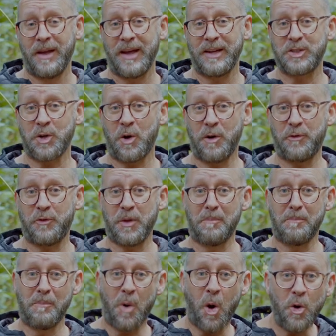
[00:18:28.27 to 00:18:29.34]
And so if the
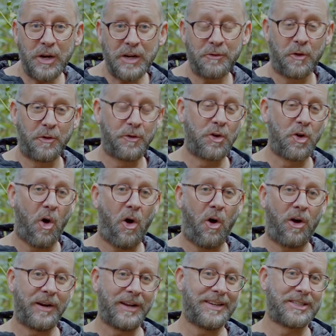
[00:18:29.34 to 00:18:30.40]
motive of
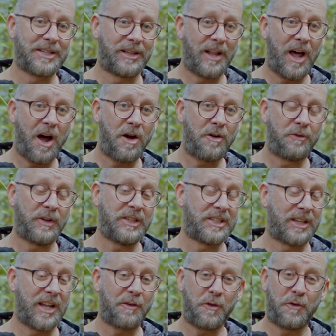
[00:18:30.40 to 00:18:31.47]
God is love
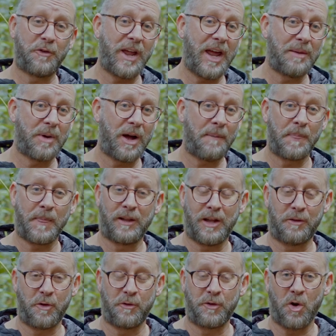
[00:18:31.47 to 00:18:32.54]
of neighbor and
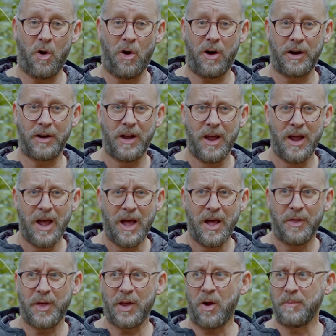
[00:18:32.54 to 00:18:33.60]
love of God,
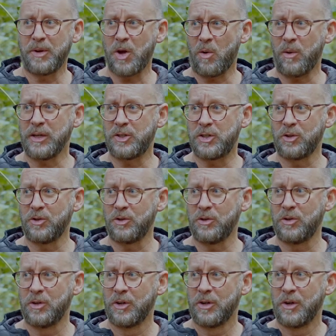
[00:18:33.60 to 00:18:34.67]
then I'm going
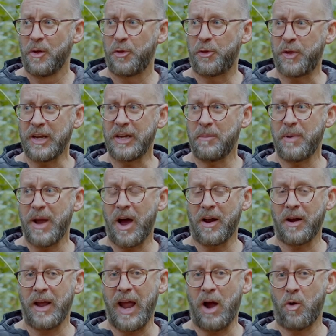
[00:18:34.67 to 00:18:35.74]
to think about
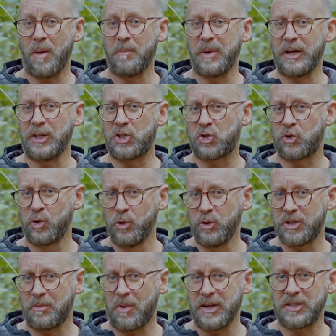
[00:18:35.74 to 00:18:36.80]
how I'm being true
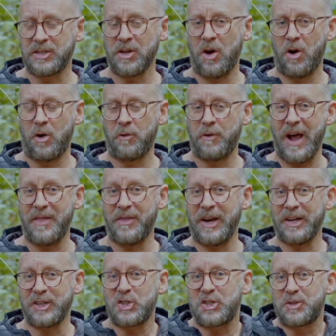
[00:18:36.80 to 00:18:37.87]
to myself and then
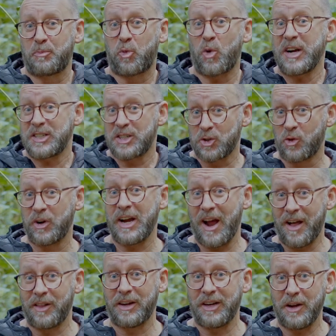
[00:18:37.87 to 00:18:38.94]
express the
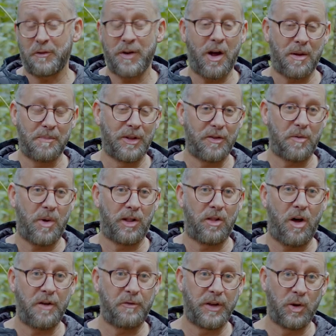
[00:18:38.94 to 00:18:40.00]
reality of how I'm living my
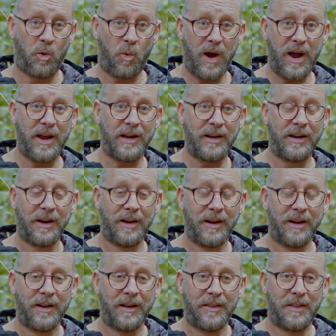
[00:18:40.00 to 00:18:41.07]
life in a way
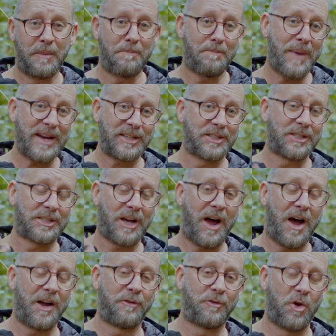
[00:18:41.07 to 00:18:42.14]
that matches the
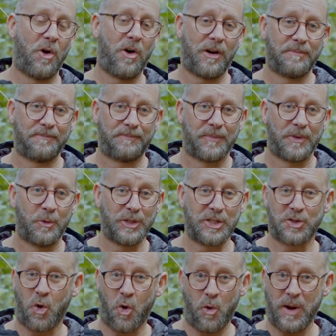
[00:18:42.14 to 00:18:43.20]
heart of God, which
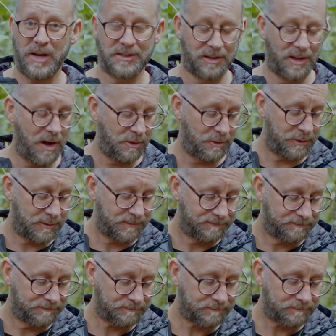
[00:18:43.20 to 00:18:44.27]
is always love.
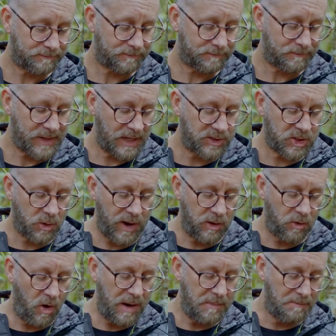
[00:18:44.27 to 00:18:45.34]
And so our
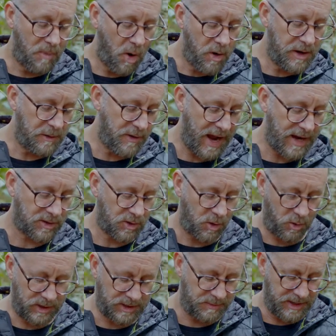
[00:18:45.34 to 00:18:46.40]
right motive has to
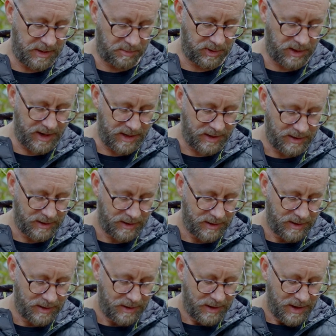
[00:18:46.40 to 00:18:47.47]
always be at play.
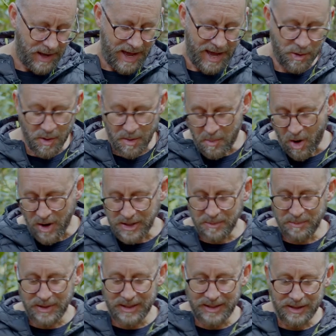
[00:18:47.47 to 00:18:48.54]
And it reminded
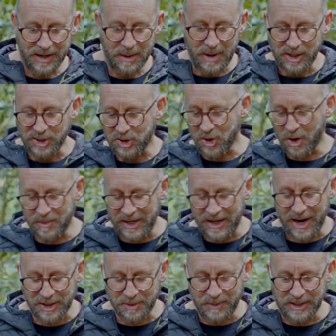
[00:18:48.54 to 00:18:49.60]
me about so many
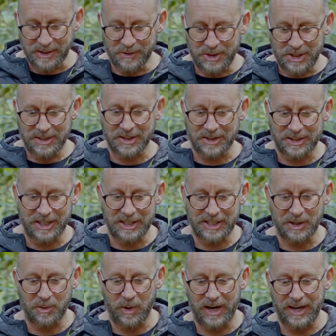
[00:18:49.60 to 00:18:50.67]
aspects of Jesus'
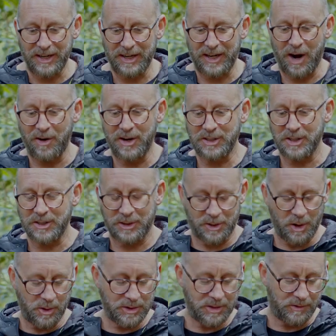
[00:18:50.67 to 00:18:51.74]
teaching where he encourages
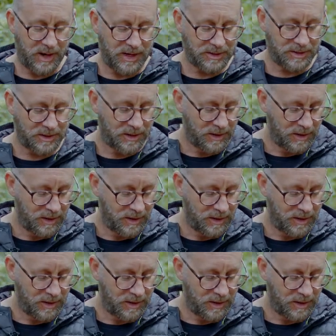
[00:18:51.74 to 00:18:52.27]
those of us.